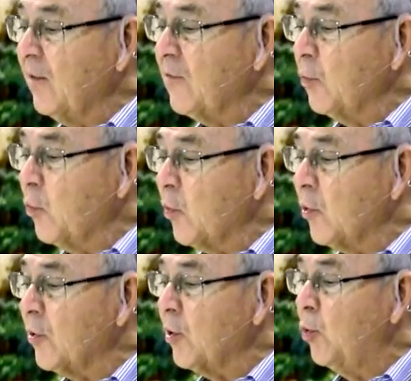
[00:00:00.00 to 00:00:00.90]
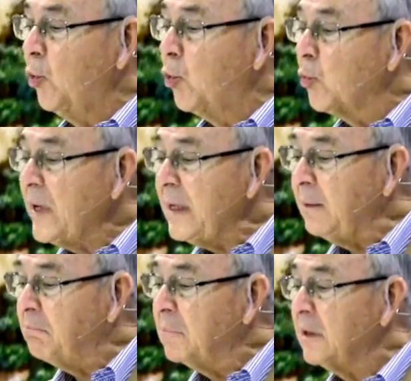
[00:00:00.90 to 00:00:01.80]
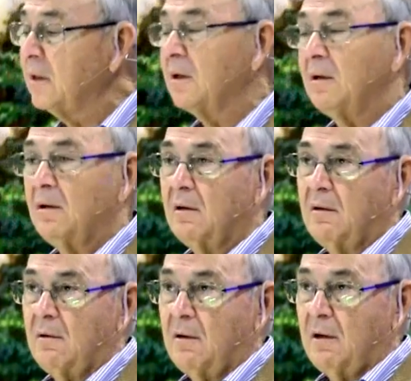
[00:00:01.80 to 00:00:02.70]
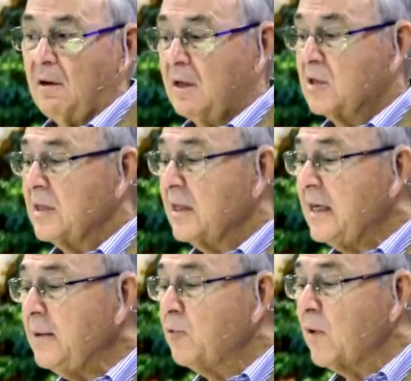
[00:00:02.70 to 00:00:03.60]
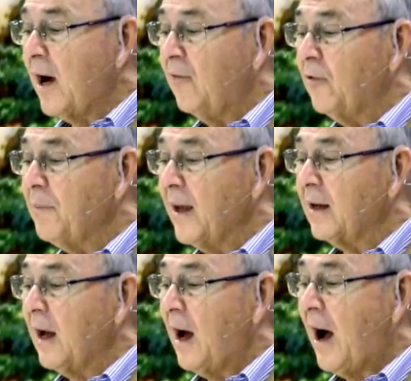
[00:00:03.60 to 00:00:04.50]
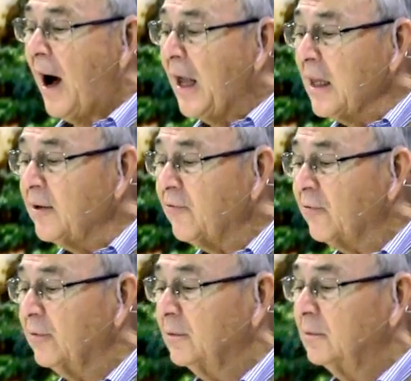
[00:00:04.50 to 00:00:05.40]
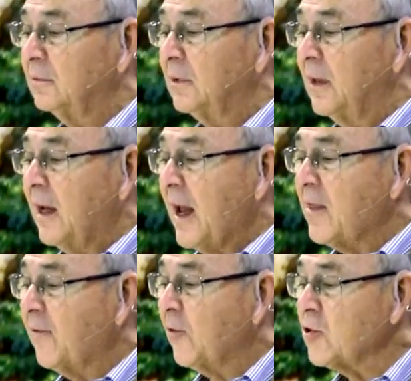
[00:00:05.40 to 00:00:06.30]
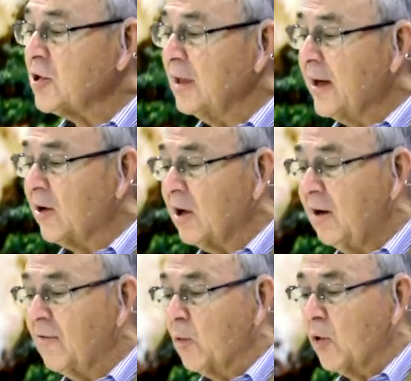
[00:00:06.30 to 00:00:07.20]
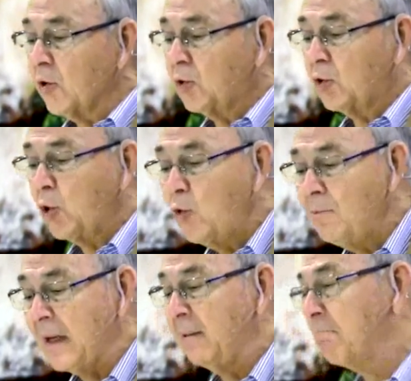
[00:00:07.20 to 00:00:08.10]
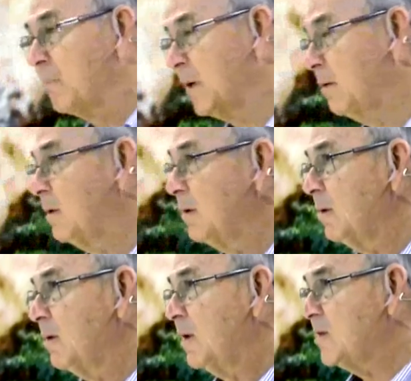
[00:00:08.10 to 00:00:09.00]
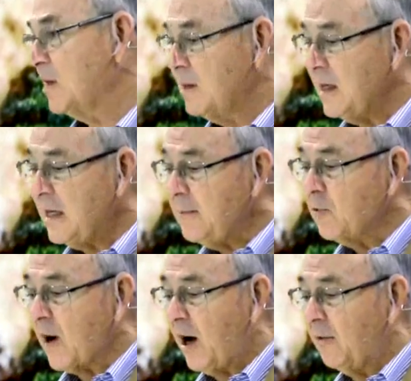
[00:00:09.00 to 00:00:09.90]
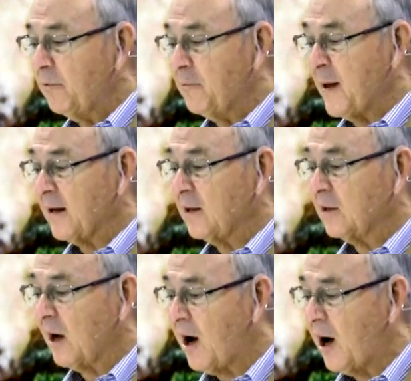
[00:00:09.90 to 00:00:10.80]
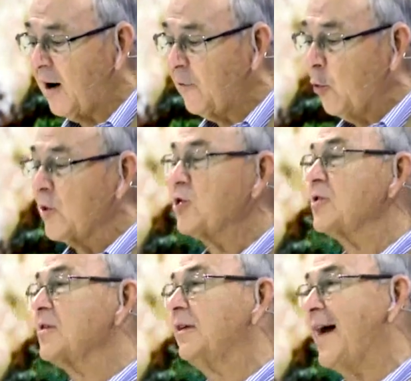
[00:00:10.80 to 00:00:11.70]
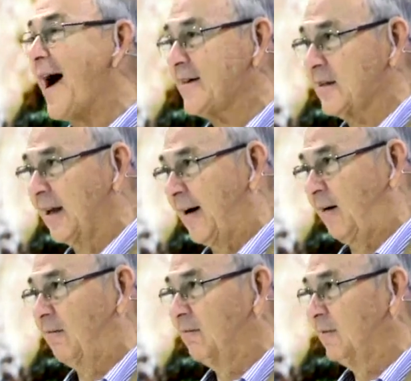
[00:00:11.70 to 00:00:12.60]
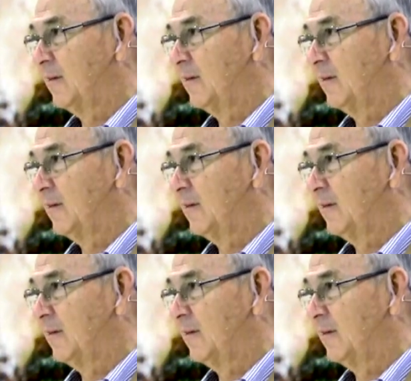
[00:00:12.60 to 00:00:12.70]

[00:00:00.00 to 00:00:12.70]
of the word Urim is in the Hebrew alphabet Aleph, and the first letter of the word Tumim is in the Hebrew alphabet Tav, which is the last letter